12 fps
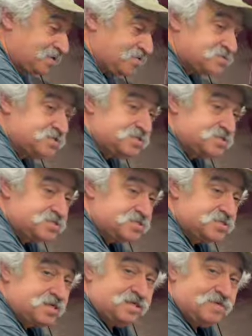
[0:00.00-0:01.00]
this in just a
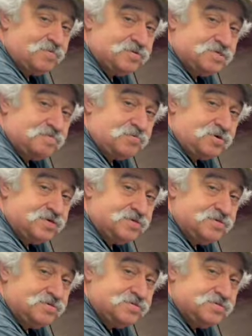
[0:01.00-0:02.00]
second once I break
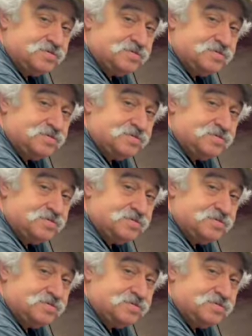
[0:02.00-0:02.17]
it loose.